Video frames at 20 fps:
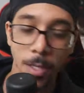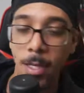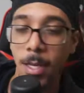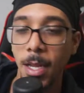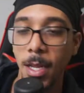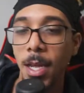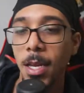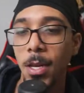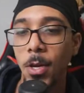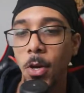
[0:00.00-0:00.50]
and
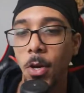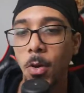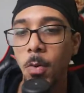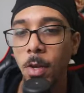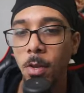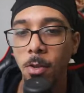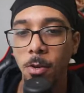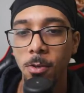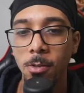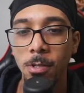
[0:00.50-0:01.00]

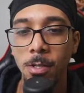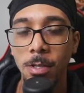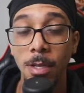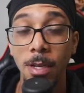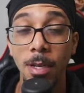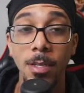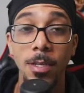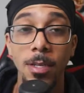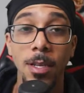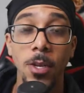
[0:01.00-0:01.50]
knowing those
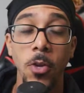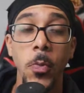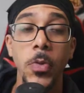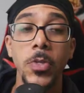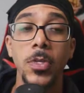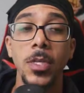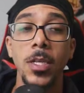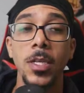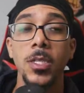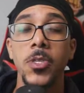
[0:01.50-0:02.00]
things can
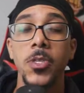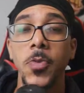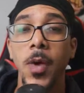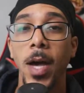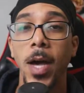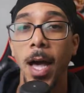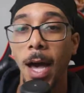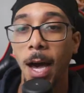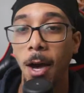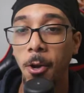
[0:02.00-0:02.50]
almost get you
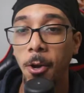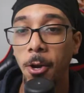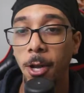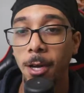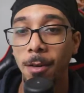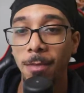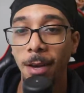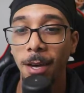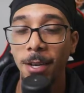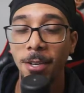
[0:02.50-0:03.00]
out
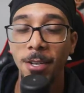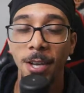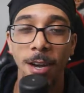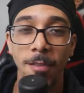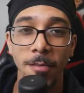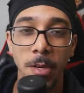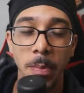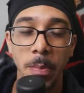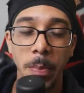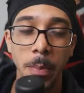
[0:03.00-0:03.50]
of
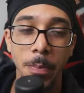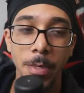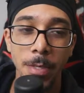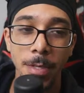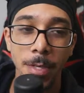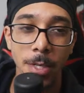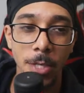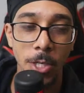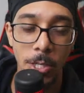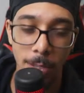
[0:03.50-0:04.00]
uncomfortable
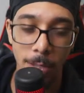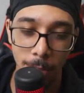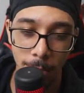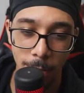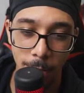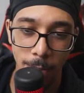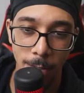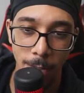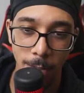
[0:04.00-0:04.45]
positions.